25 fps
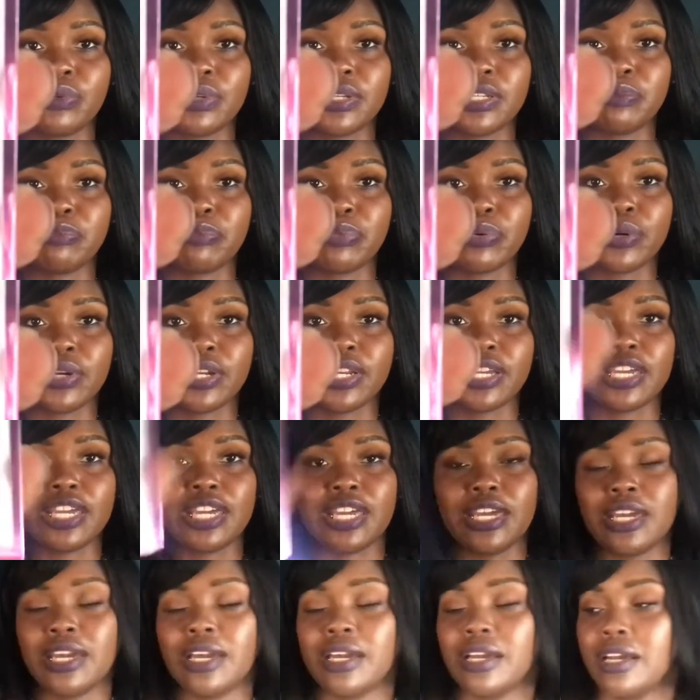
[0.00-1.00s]
really
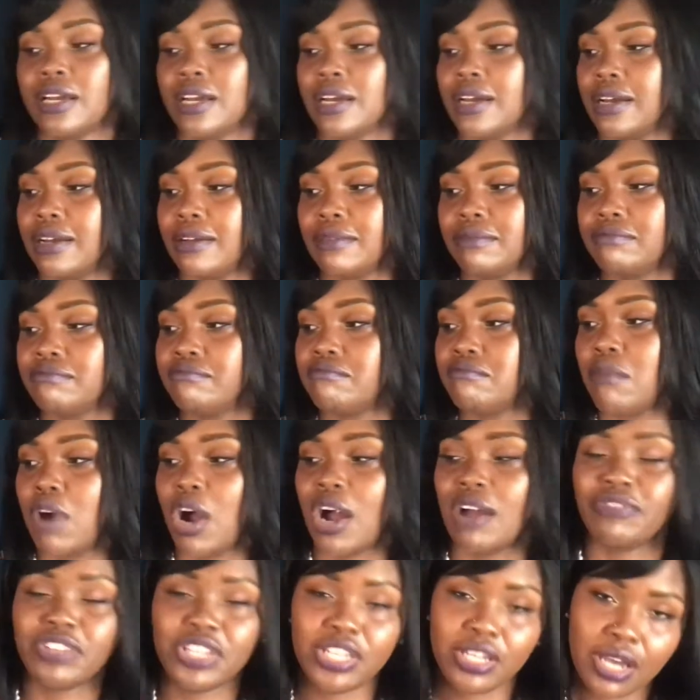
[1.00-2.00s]
pretty
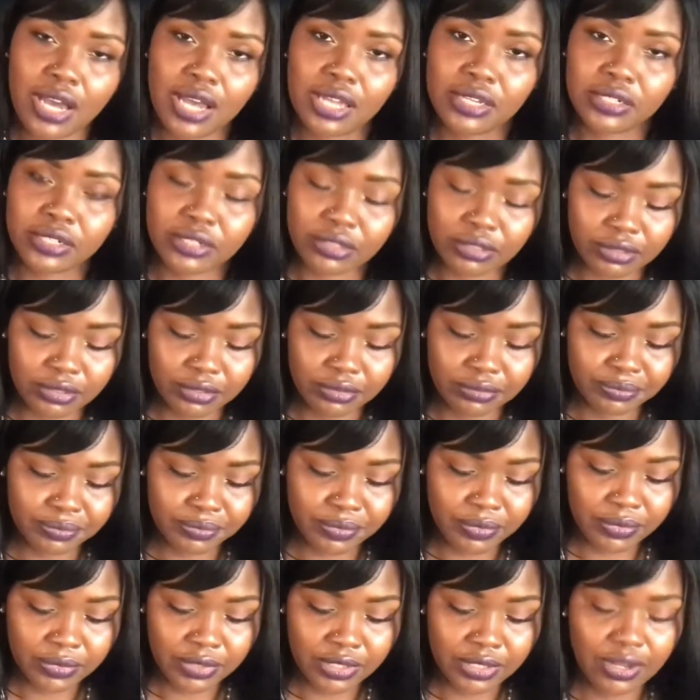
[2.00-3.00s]
mauvey color
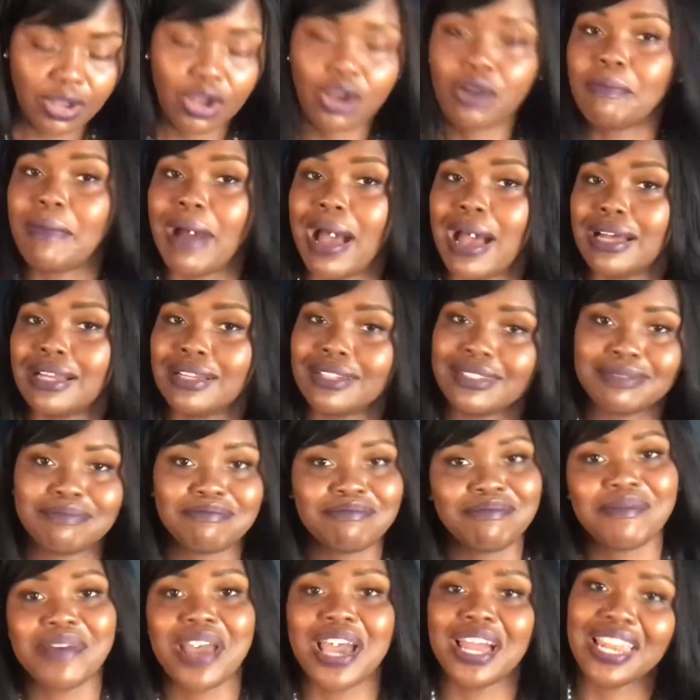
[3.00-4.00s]
on my
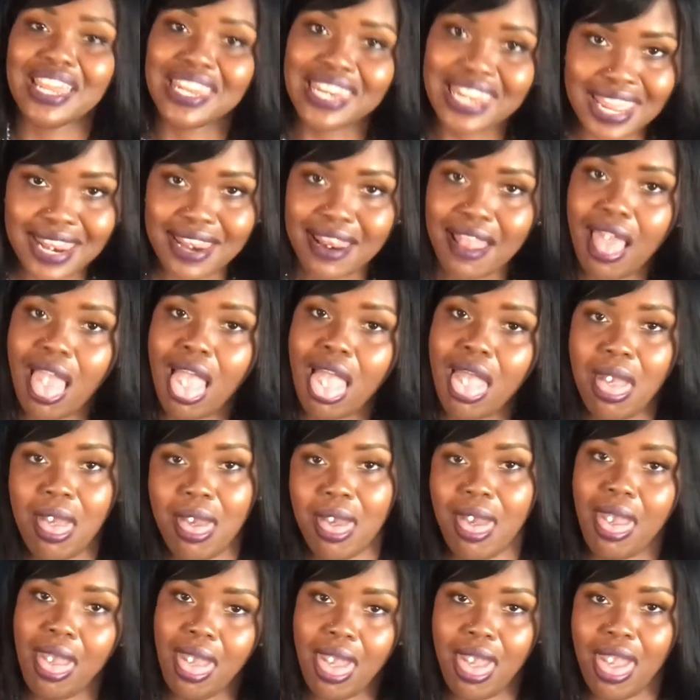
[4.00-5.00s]
melanin.
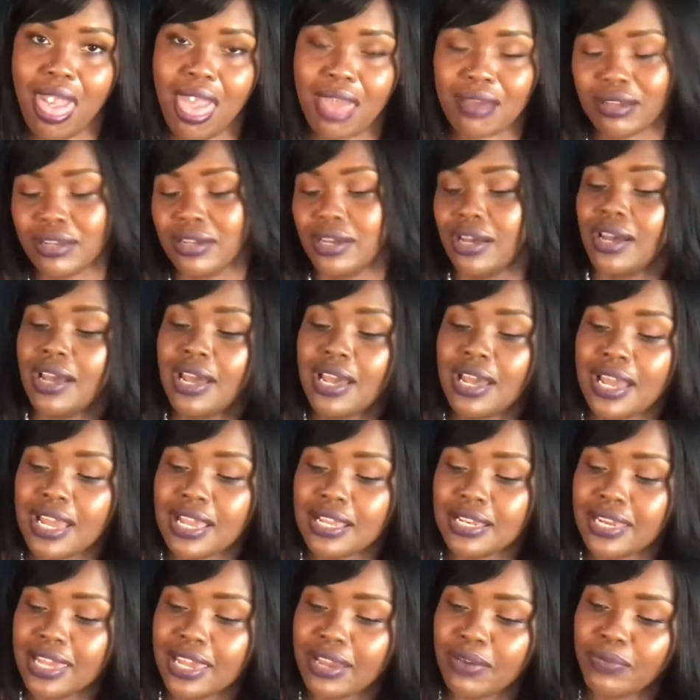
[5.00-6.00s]

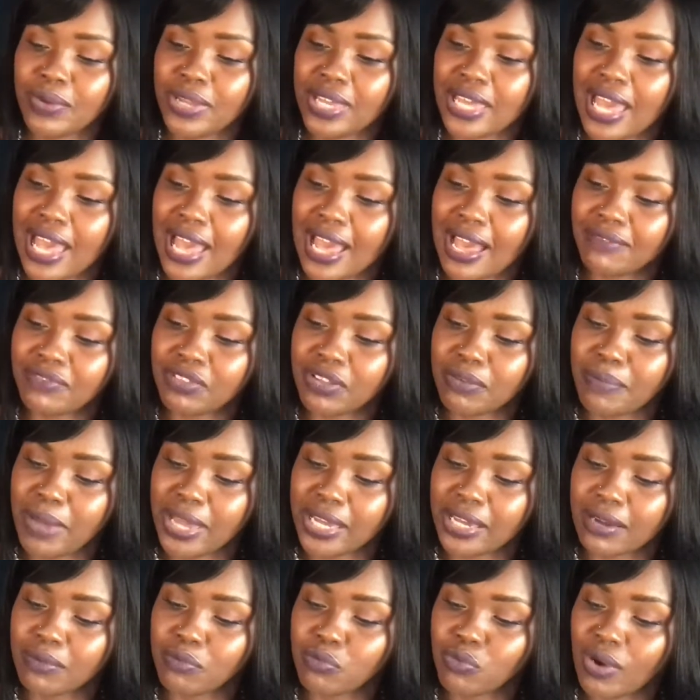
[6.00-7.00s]
And then we have the
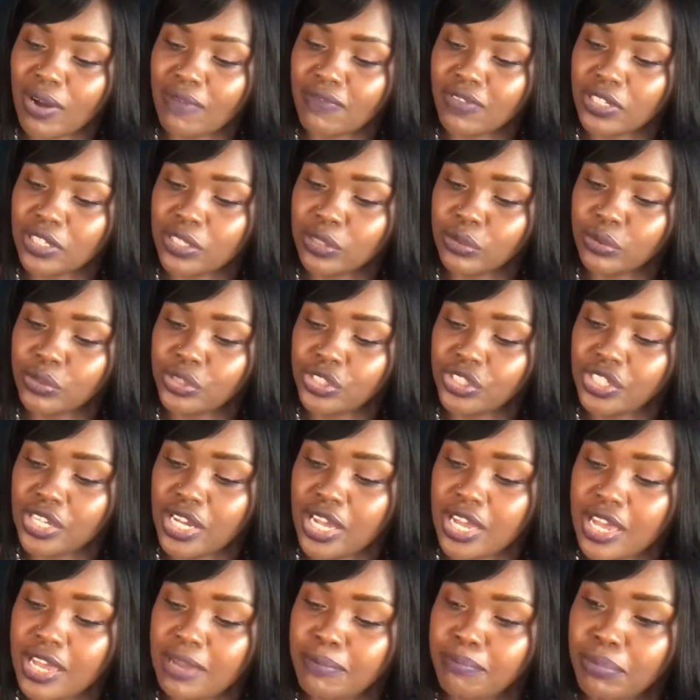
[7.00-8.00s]
Makeup
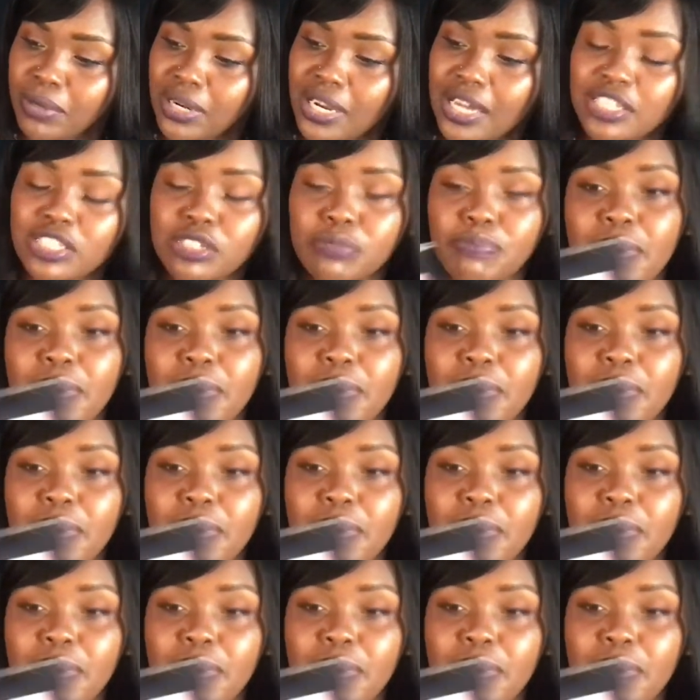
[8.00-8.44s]
Revolution blush